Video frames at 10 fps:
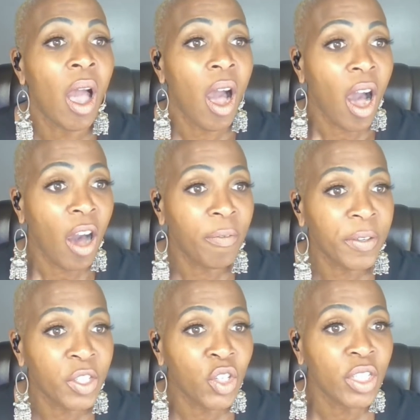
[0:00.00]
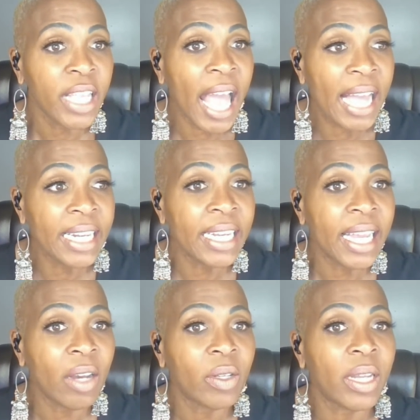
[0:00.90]
Officers handed
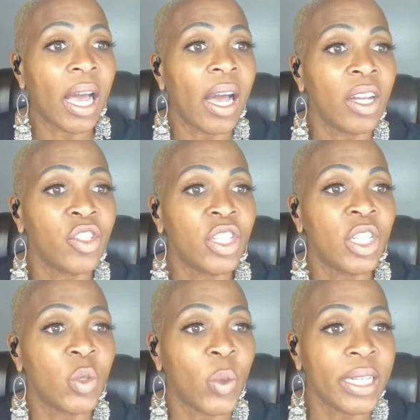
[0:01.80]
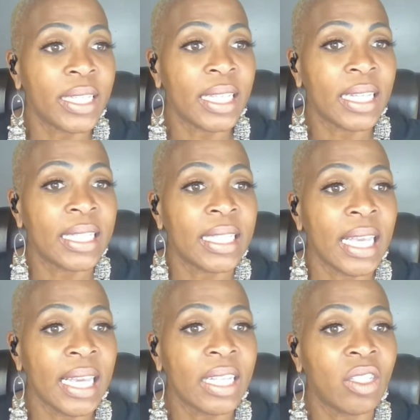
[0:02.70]
out 126
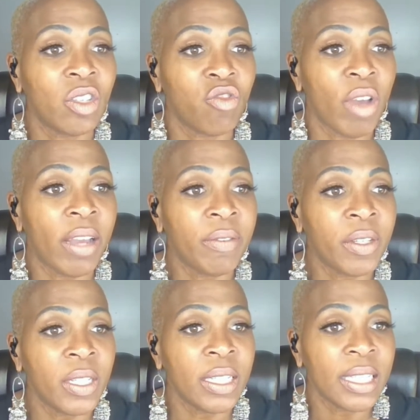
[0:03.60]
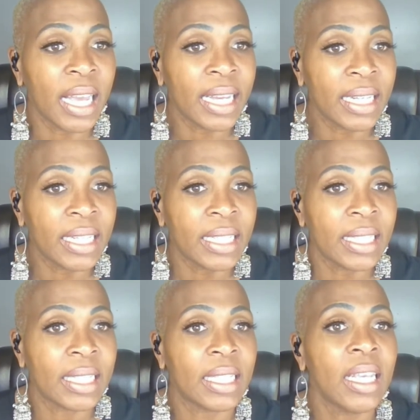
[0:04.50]
tickets to drivers and
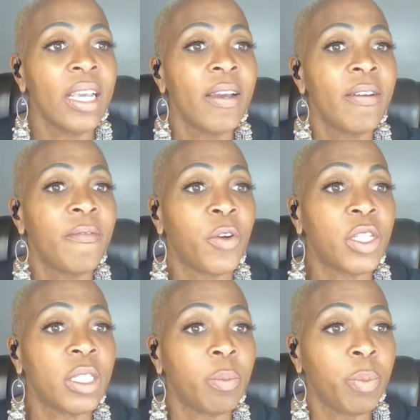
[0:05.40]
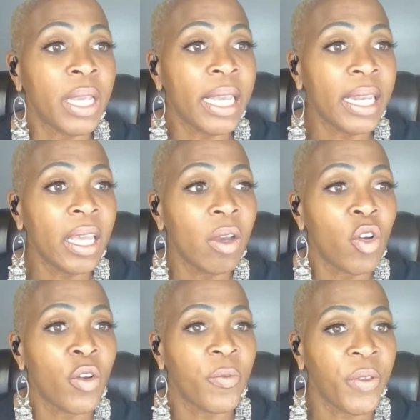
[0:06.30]
cyclists for speeding
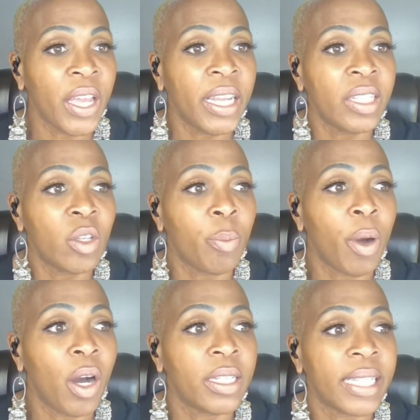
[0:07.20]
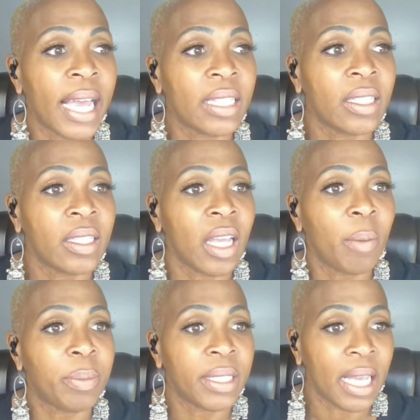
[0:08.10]
or failing to pause at
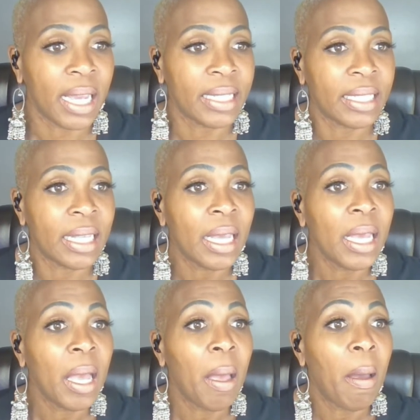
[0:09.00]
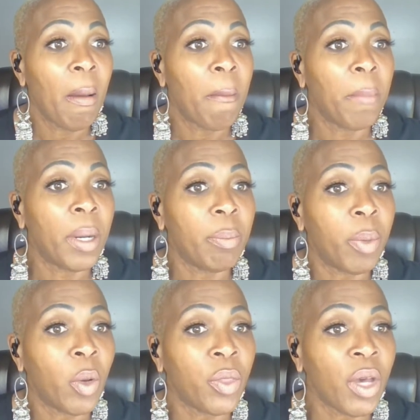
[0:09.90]
stop signs. But
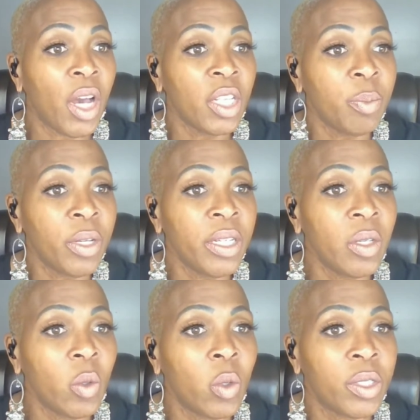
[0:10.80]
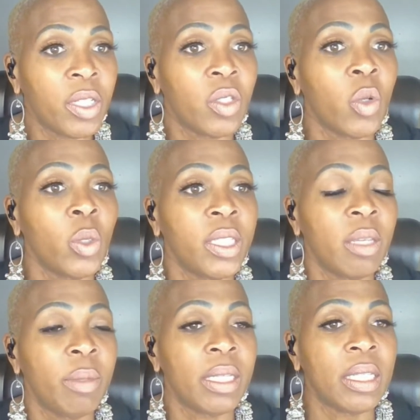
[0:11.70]
both Osborne and Olton told
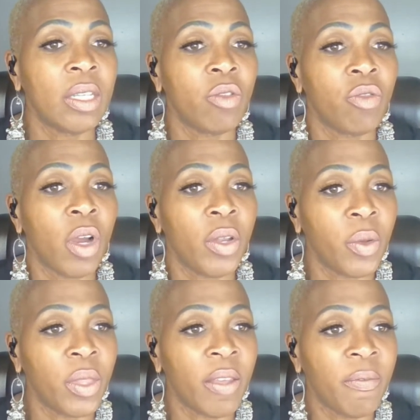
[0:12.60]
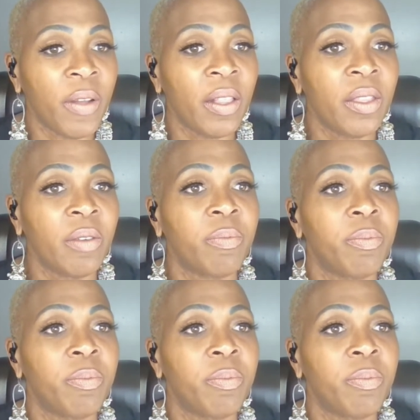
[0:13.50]
CBC Toronto they felt the